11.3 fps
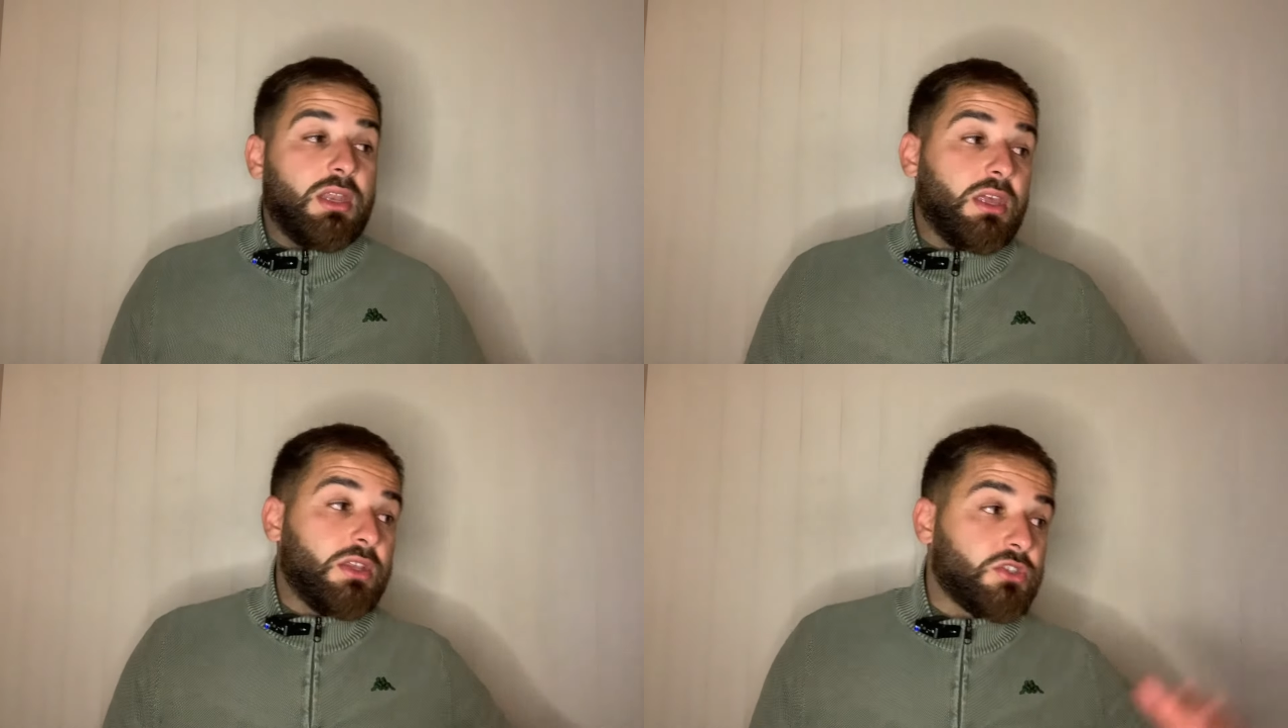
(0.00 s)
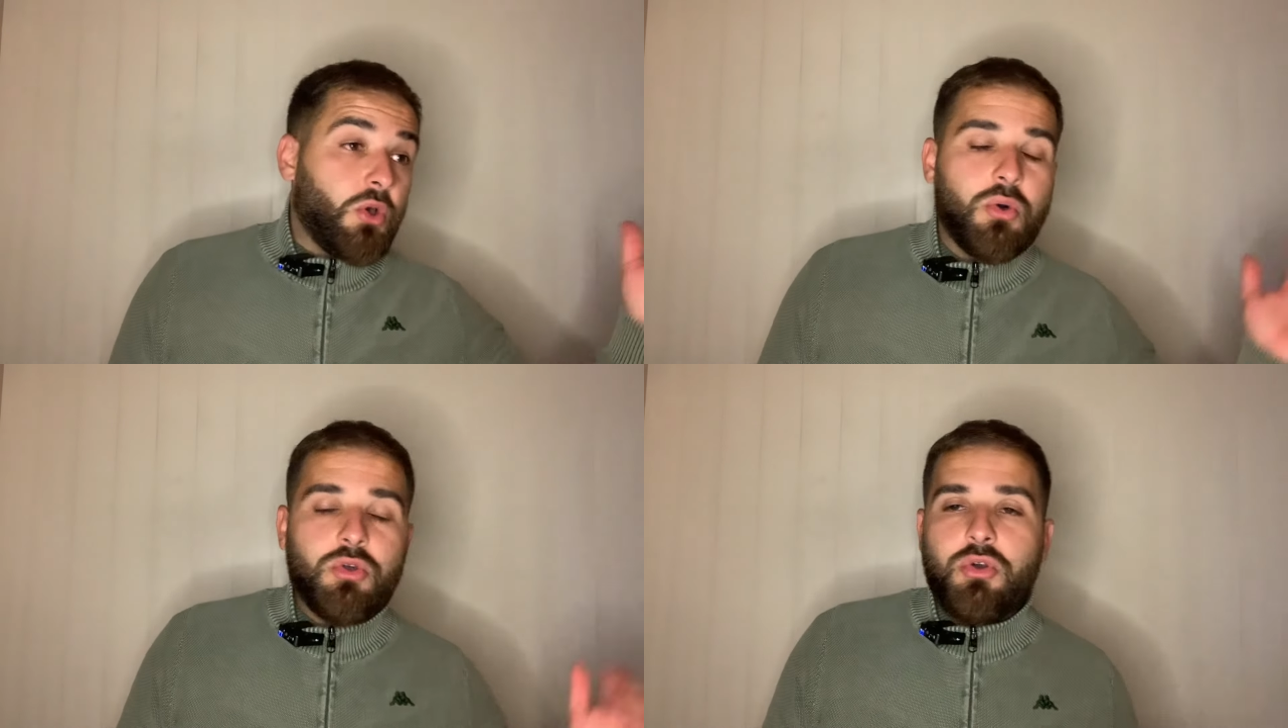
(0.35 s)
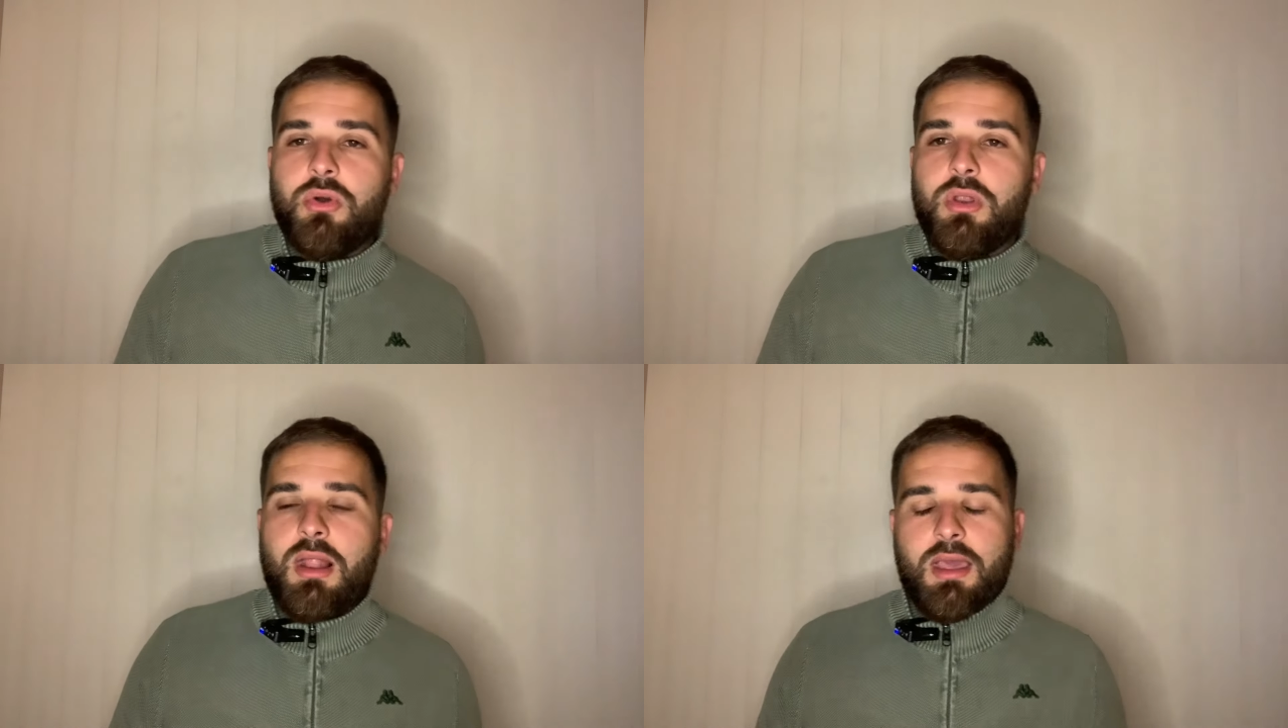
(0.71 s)
It's all
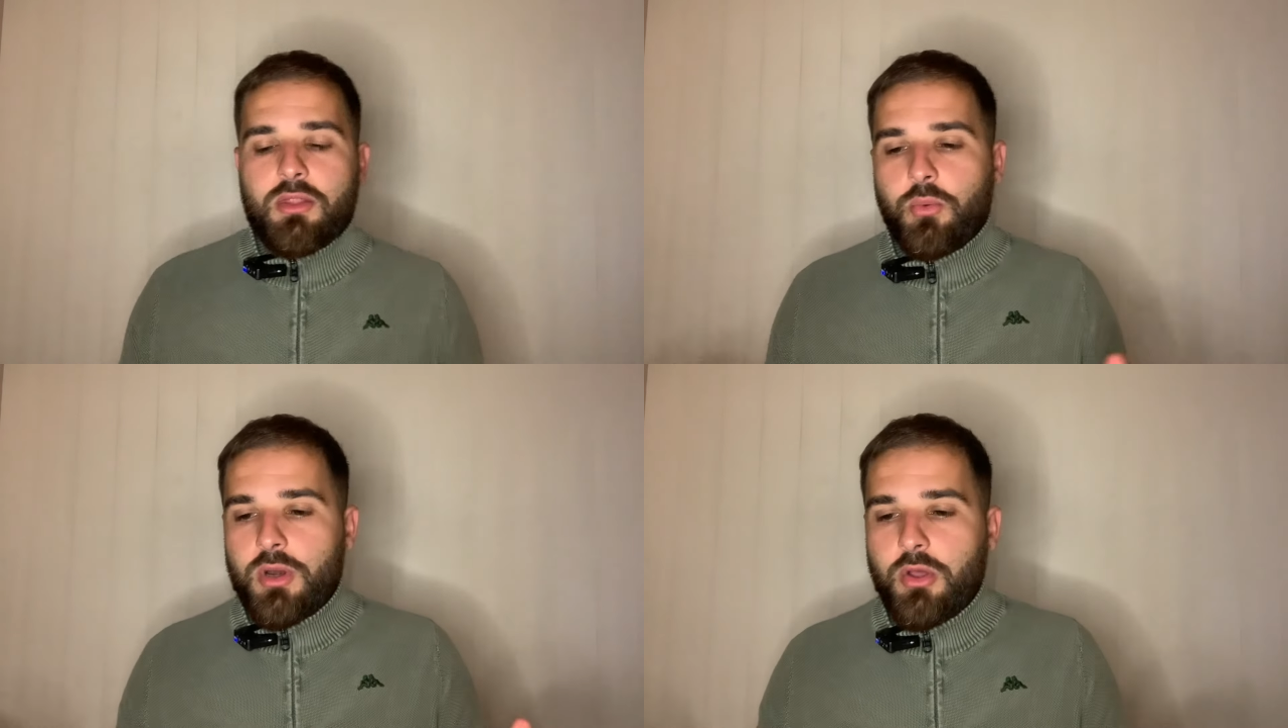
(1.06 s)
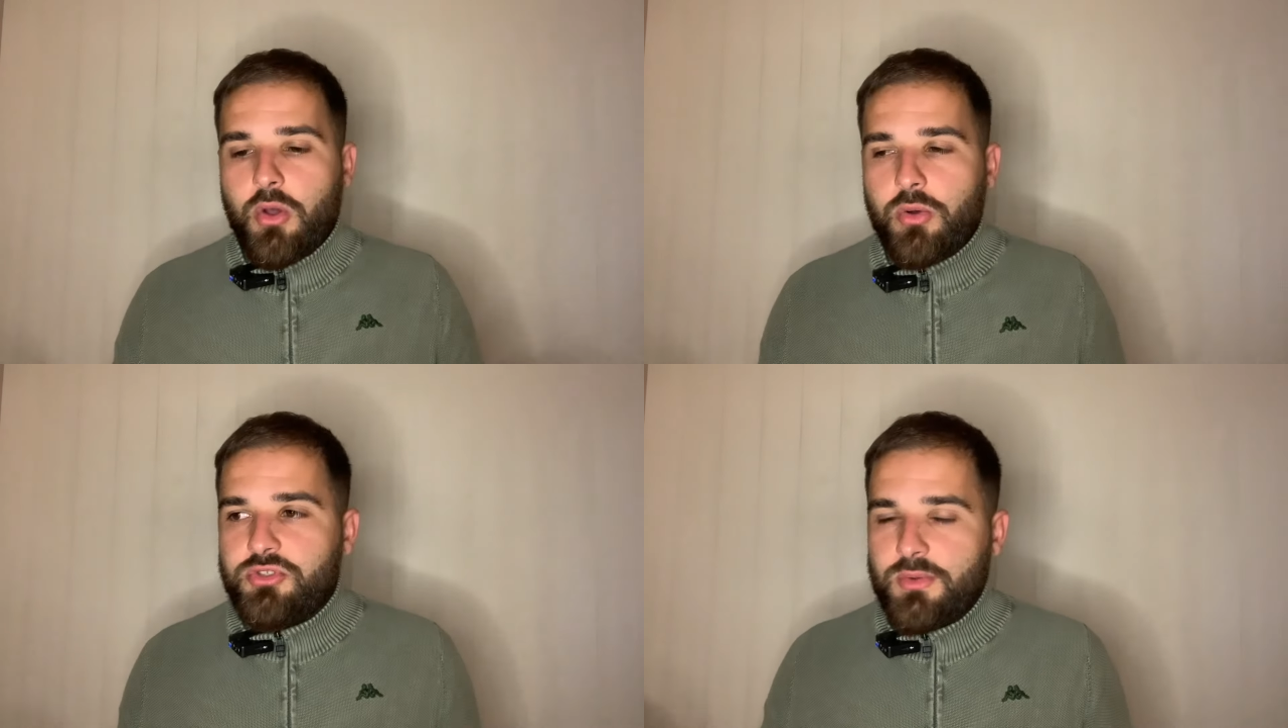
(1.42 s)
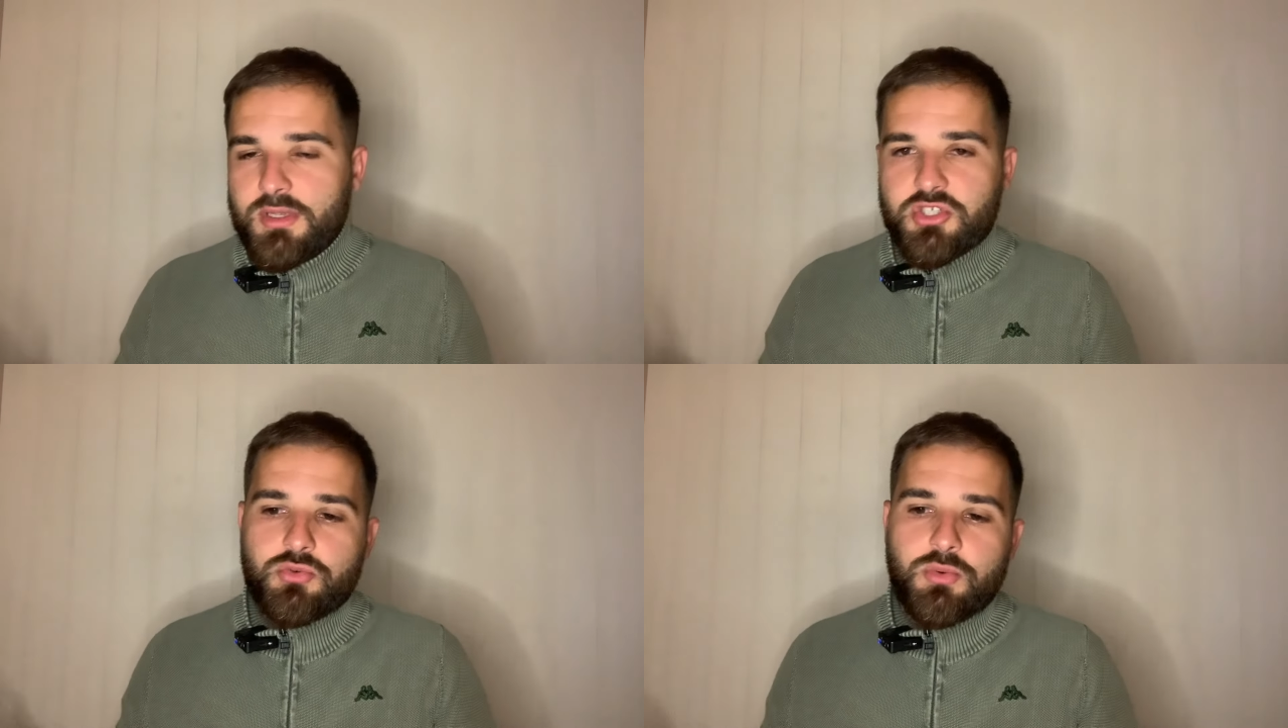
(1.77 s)
good." Like I don't want to go to
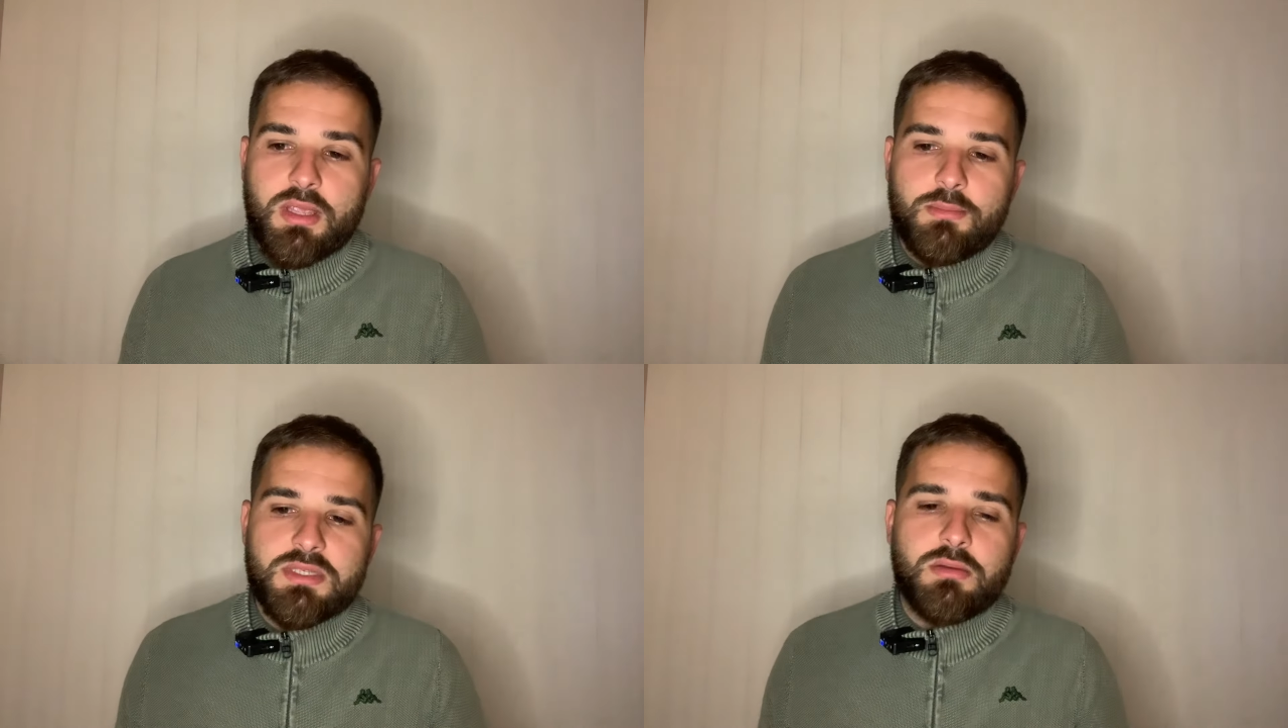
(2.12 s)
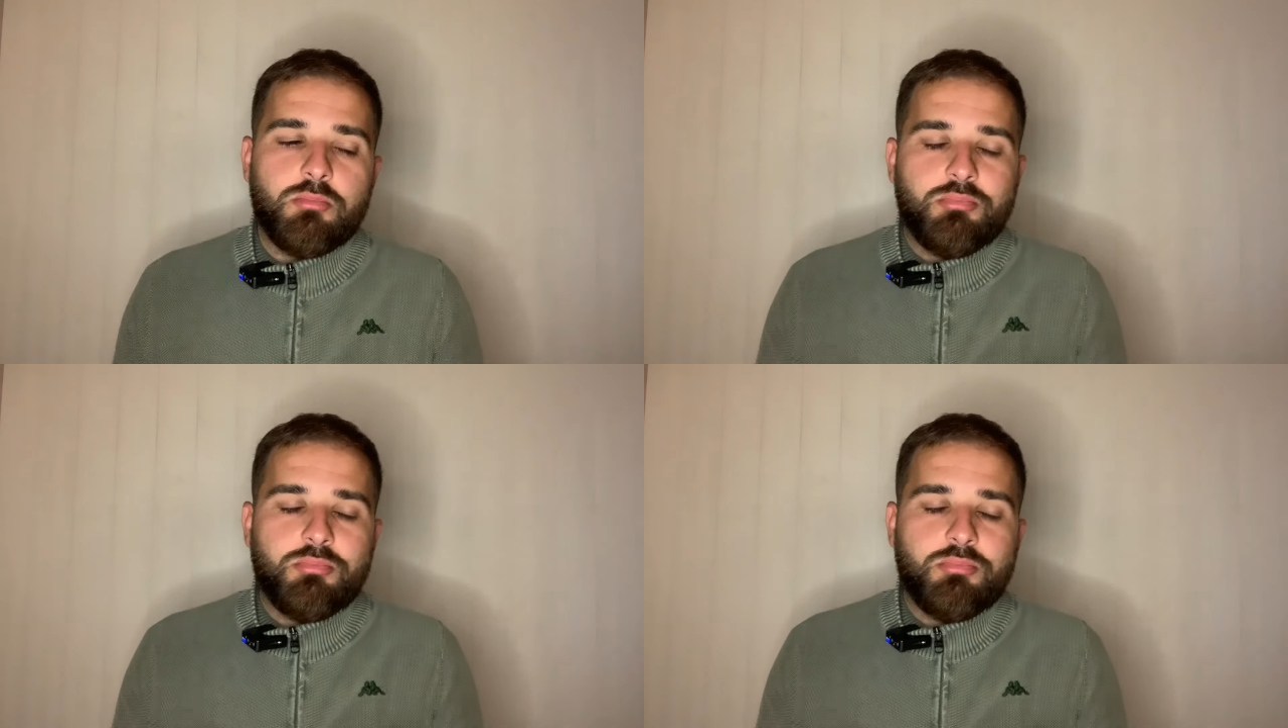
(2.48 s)
extremes,